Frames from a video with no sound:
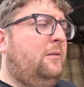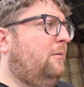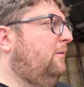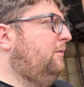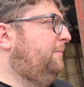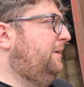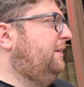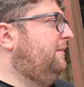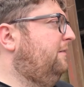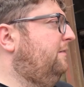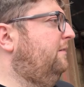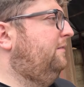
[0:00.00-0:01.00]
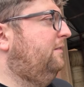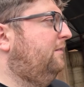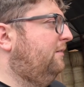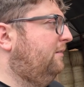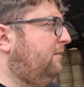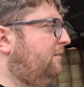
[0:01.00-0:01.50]
I'm going to
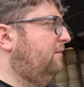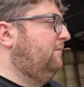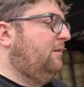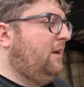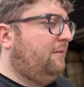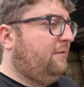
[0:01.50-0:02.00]
have